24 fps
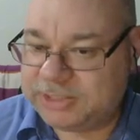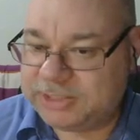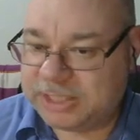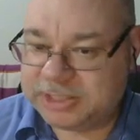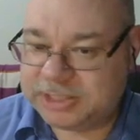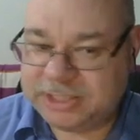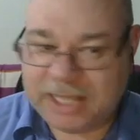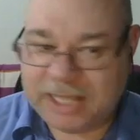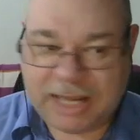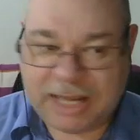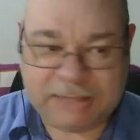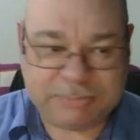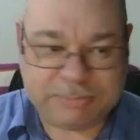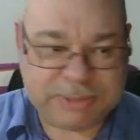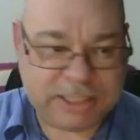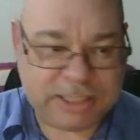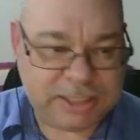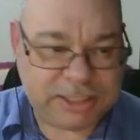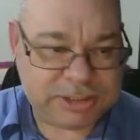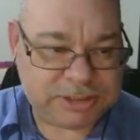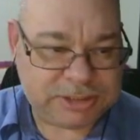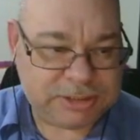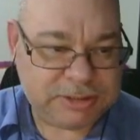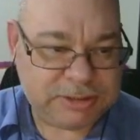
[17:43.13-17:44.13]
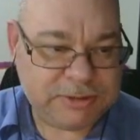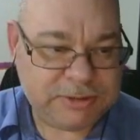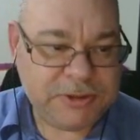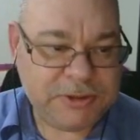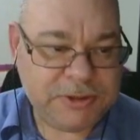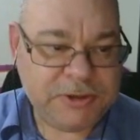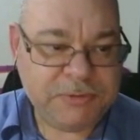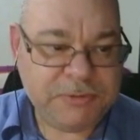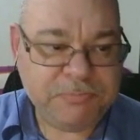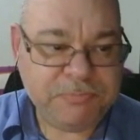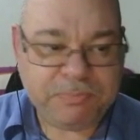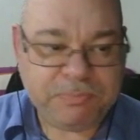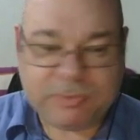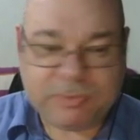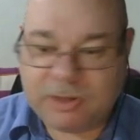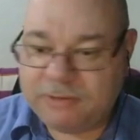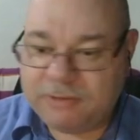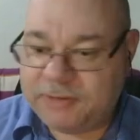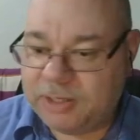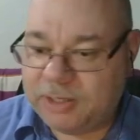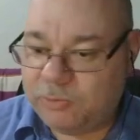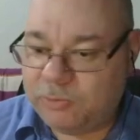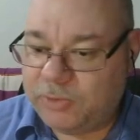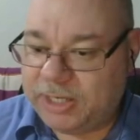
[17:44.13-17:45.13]
actually Adaptation.
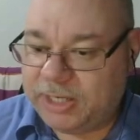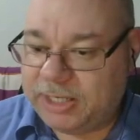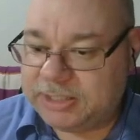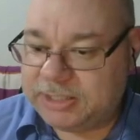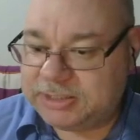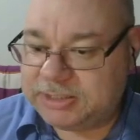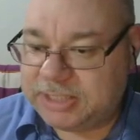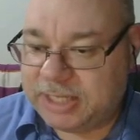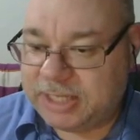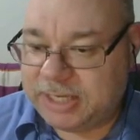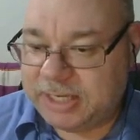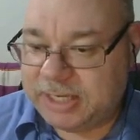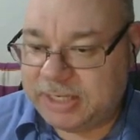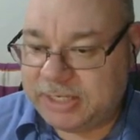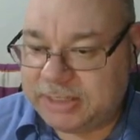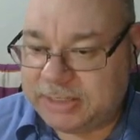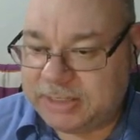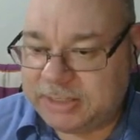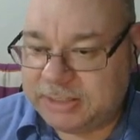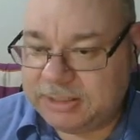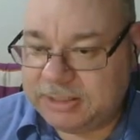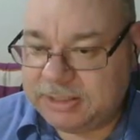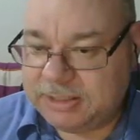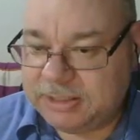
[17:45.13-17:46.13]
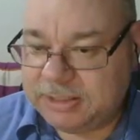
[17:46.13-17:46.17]
Then we're going to take